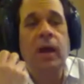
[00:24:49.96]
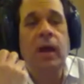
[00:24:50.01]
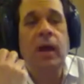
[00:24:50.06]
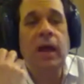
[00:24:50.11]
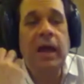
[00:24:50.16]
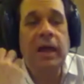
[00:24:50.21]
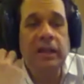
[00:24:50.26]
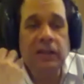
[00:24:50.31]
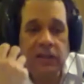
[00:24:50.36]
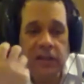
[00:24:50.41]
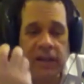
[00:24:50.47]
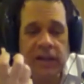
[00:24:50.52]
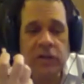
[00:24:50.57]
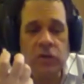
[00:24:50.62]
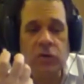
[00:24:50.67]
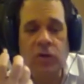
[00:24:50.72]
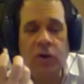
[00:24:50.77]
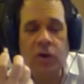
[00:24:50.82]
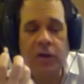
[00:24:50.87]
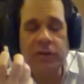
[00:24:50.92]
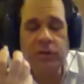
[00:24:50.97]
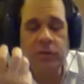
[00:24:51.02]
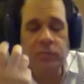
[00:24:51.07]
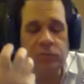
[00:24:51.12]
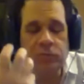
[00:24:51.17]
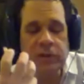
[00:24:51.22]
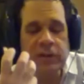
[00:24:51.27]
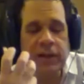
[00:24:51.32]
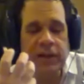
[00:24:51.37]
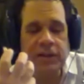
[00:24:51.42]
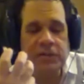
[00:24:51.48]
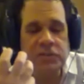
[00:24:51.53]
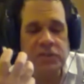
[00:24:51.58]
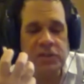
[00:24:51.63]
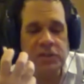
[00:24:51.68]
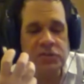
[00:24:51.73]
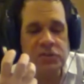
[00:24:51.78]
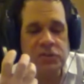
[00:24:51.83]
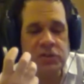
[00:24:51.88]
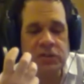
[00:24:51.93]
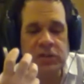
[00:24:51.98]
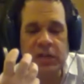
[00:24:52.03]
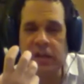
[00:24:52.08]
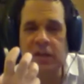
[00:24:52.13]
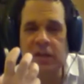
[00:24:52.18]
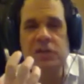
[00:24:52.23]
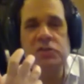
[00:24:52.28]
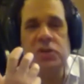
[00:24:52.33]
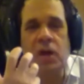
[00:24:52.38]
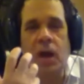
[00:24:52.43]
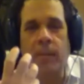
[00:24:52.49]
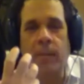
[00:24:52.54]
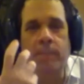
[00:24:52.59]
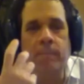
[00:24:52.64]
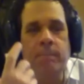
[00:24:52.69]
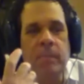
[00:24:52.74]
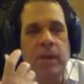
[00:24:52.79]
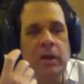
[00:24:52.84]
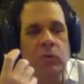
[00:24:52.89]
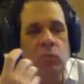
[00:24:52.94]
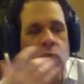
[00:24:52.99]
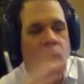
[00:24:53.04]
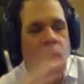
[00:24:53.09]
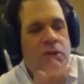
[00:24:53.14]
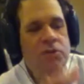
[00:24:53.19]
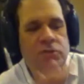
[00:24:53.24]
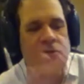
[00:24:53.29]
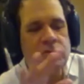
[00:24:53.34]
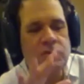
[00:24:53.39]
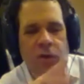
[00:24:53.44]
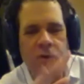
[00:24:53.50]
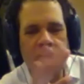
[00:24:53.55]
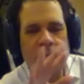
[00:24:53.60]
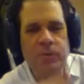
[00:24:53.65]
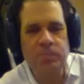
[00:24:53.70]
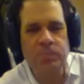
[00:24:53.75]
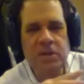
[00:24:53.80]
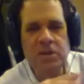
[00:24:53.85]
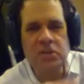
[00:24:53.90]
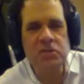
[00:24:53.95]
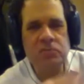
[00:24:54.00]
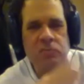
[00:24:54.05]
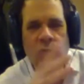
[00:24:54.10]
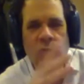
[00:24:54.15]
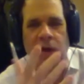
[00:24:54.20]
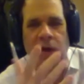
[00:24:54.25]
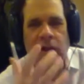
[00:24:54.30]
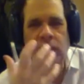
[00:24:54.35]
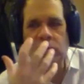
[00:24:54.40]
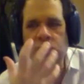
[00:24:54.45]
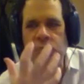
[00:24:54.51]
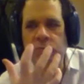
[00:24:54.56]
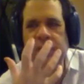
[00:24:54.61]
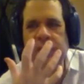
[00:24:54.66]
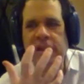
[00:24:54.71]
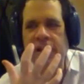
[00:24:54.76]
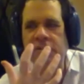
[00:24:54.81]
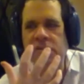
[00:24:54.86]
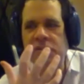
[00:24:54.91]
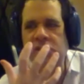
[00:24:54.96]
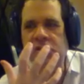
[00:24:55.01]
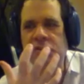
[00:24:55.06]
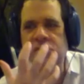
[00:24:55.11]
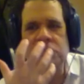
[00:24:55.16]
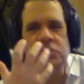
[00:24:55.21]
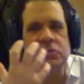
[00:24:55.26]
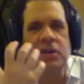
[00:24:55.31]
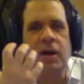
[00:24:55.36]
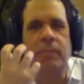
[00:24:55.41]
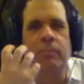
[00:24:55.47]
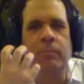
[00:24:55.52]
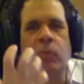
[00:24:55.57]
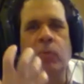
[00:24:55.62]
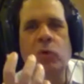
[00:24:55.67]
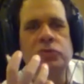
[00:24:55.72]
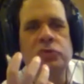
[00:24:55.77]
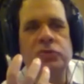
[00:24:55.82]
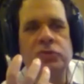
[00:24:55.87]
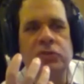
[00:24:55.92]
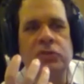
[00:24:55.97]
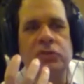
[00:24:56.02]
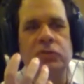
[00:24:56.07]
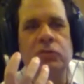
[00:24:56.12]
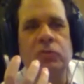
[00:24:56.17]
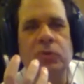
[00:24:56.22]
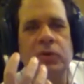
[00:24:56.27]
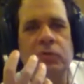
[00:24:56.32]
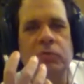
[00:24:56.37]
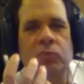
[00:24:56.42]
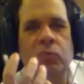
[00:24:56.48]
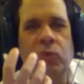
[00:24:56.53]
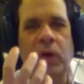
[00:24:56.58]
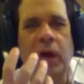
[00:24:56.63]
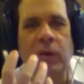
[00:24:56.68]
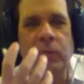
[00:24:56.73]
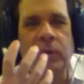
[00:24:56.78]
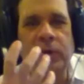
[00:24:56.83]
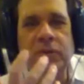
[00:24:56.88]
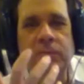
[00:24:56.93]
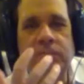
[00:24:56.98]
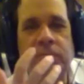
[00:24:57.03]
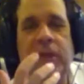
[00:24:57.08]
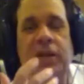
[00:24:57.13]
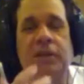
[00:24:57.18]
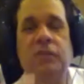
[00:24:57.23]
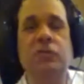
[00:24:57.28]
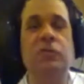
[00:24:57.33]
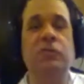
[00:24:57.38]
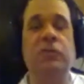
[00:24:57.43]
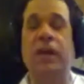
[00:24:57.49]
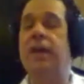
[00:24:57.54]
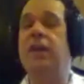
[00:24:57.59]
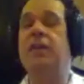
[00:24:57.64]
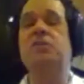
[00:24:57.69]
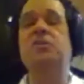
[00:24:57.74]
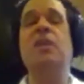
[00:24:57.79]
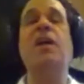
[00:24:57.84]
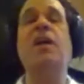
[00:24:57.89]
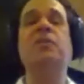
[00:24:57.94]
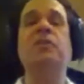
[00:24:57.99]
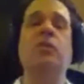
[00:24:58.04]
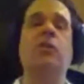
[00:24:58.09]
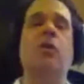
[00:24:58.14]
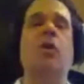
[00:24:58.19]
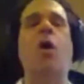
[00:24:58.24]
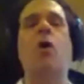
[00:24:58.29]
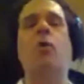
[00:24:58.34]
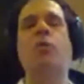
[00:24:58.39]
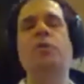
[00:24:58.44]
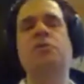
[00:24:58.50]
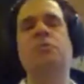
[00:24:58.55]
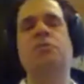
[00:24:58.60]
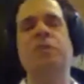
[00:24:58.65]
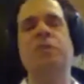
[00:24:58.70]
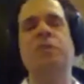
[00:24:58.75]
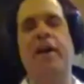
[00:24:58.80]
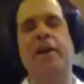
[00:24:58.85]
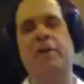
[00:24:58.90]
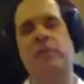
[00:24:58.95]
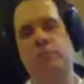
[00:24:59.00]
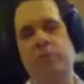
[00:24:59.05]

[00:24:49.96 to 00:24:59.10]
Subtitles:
Later on, relaxation is, once you know the piece well, relaxation has got most to do with when you play into it. And it's not that you're always relaxed.